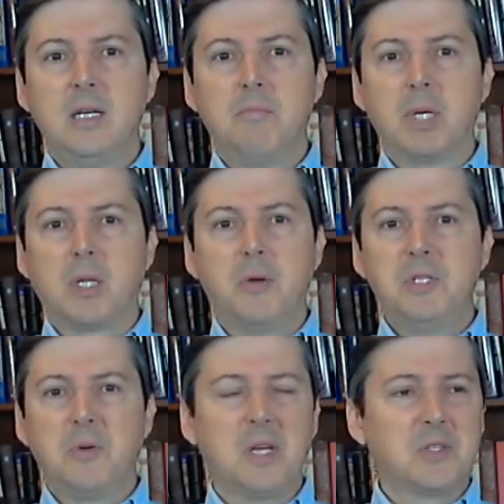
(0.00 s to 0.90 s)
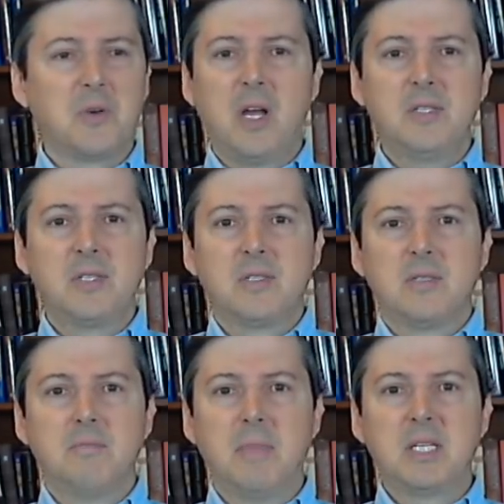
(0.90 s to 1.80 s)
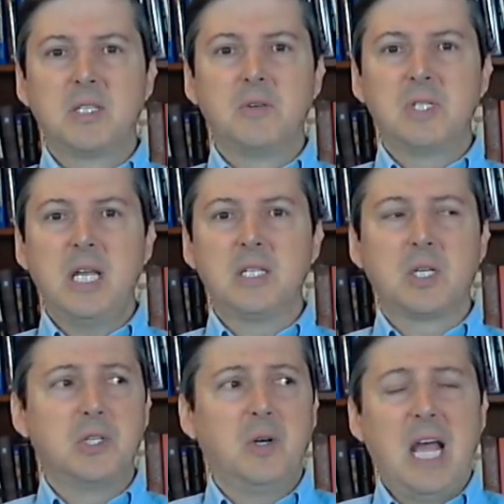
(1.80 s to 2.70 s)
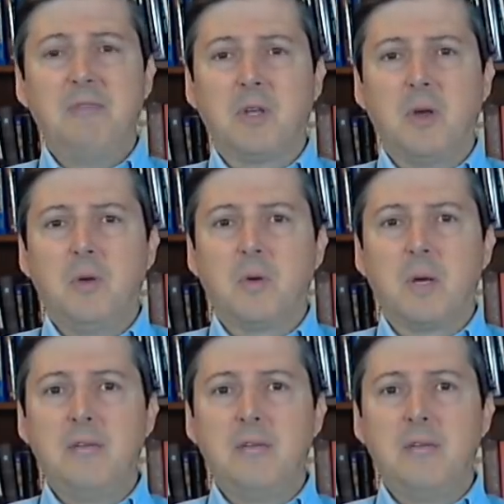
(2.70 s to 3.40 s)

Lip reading: But closing restaurants makes no sense because you don't have to go to,